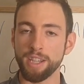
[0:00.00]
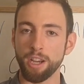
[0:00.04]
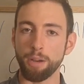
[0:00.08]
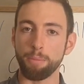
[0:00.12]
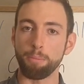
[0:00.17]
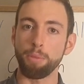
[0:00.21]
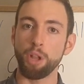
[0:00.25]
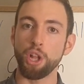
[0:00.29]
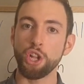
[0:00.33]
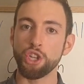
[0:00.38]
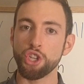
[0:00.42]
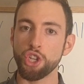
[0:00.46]

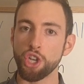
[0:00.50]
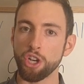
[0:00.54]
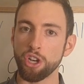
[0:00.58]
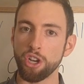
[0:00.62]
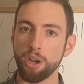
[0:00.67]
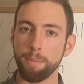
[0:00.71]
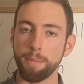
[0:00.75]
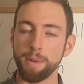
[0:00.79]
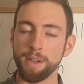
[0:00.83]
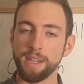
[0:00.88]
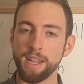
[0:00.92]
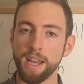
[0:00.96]
blood sugar
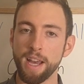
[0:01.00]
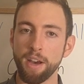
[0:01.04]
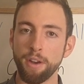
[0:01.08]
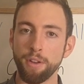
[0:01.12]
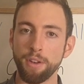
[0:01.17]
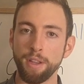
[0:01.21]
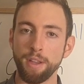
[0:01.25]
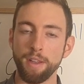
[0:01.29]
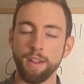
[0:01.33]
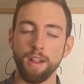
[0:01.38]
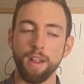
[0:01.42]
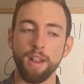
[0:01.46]
up and
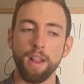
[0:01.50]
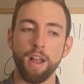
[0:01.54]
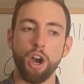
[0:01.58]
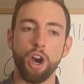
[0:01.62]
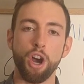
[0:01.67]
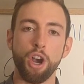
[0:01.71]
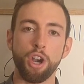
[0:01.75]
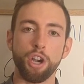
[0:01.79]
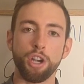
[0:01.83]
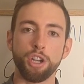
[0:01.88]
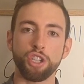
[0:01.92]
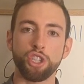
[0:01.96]
down,
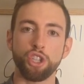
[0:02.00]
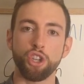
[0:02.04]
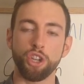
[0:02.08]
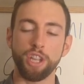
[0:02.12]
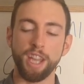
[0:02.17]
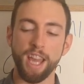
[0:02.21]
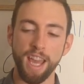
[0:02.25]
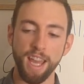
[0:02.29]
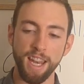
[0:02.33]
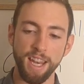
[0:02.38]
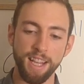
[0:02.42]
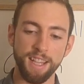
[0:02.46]
our
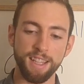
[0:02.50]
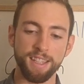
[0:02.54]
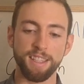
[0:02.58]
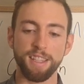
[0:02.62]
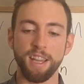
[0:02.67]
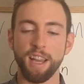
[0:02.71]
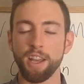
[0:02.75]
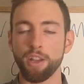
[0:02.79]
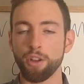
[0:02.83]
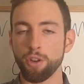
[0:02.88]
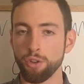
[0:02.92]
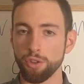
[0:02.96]
circadian
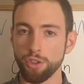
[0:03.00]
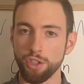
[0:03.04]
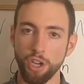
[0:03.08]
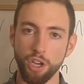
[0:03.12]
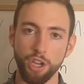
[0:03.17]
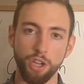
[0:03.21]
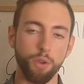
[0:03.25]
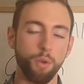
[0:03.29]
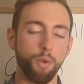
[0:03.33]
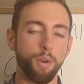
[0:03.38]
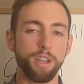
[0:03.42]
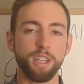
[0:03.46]
cycles are
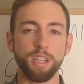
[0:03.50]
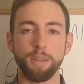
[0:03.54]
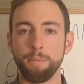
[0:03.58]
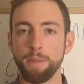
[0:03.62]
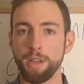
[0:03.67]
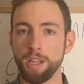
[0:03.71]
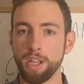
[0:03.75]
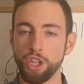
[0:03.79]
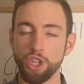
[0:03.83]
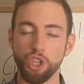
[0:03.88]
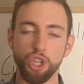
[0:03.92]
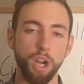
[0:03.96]
going to
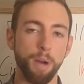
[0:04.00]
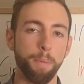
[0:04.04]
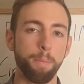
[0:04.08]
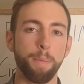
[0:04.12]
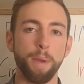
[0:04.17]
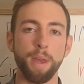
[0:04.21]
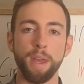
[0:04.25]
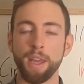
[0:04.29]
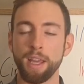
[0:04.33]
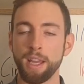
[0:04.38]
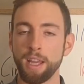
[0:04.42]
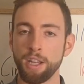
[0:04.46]
be
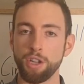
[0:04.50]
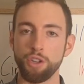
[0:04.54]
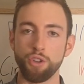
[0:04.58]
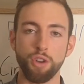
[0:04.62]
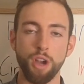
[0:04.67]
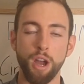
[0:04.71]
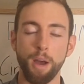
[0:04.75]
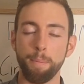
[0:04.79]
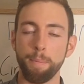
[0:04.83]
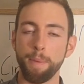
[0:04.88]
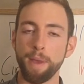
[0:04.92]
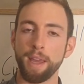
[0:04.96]
jumping and
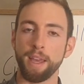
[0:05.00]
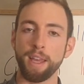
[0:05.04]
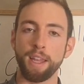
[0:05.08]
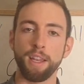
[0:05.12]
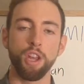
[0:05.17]
dropping,